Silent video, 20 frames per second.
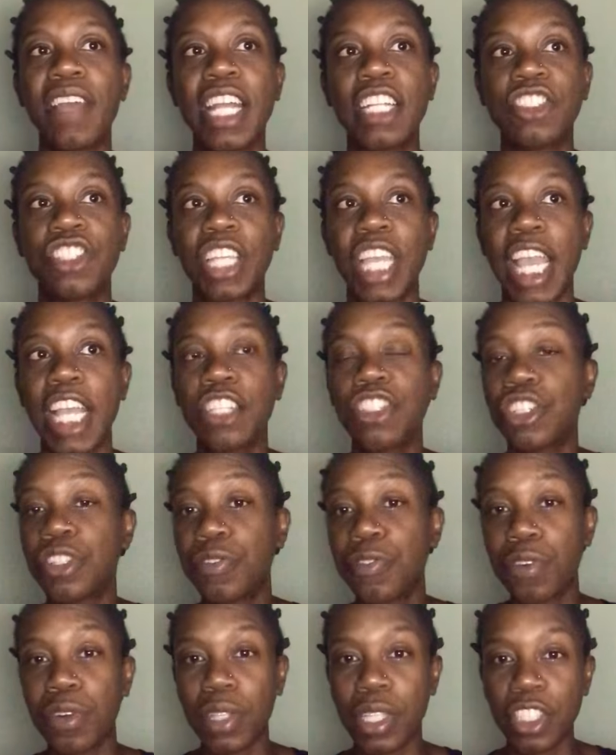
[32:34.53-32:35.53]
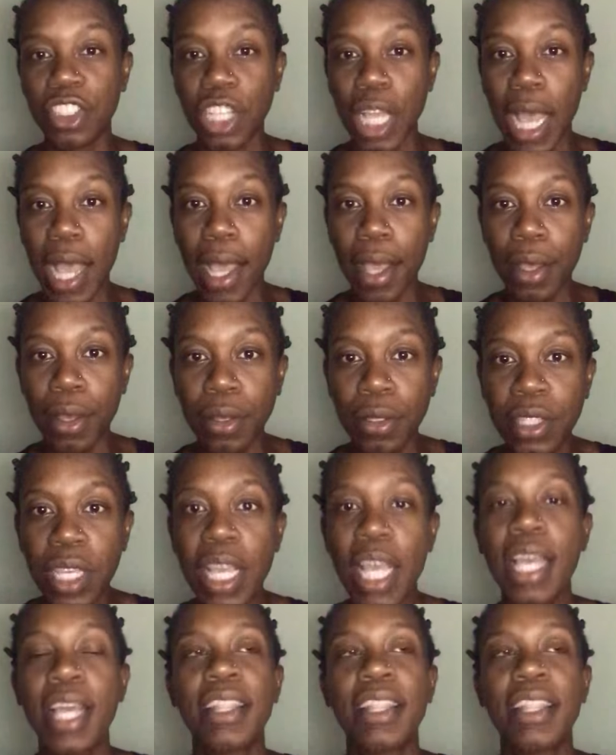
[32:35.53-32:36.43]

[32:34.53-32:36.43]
education for the child.